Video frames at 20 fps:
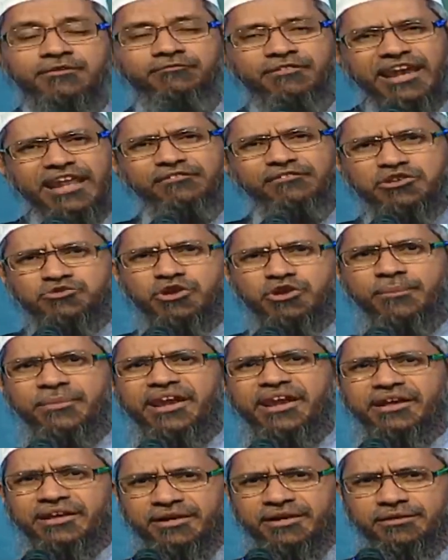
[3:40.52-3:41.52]
When I went to
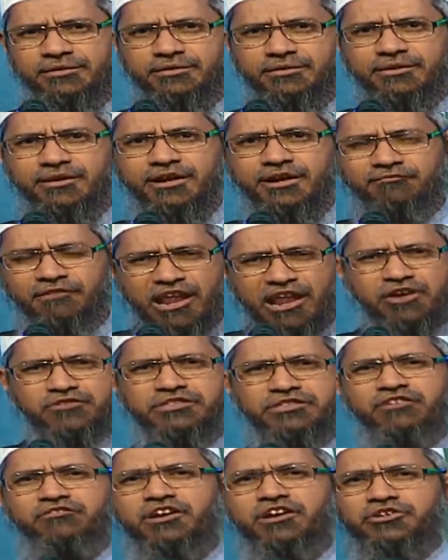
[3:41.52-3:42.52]
America, while I
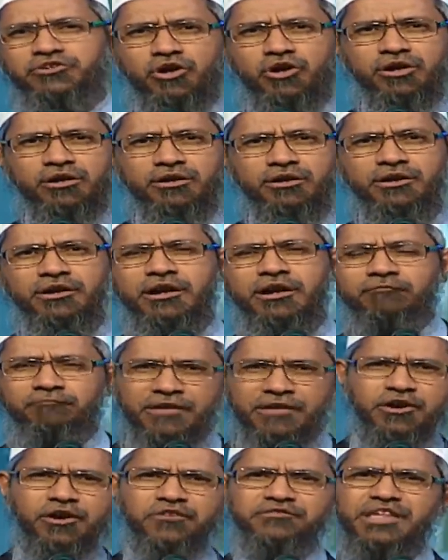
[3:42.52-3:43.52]
was giving a talk,
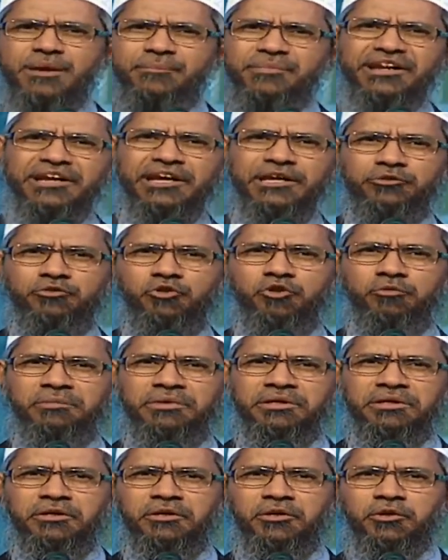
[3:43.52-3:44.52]
one of the Americans told
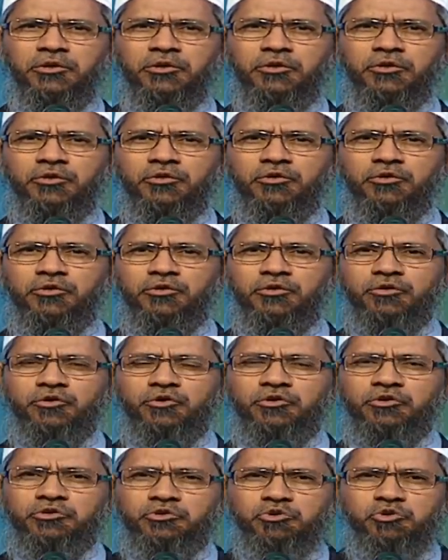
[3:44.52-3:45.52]
me,
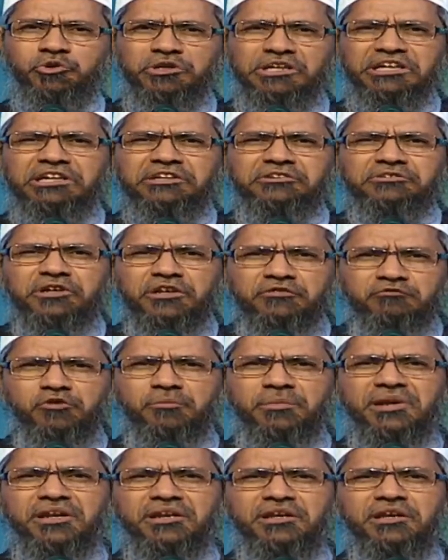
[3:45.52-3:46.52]
"You Eastern
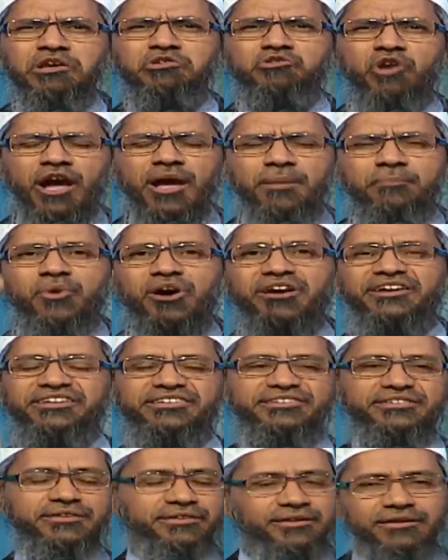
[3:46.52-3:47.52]
women, you're
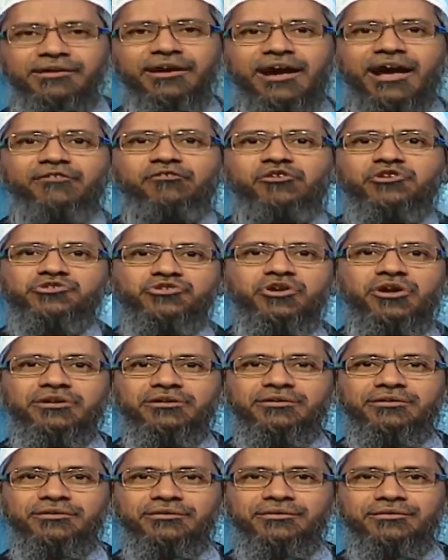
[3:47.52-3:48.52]
immodest." I was
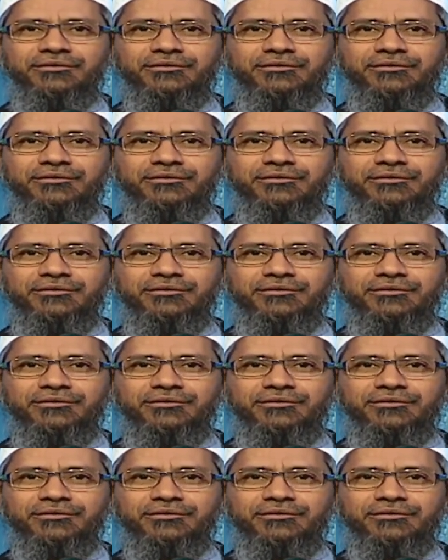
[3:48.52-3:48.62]
shocked.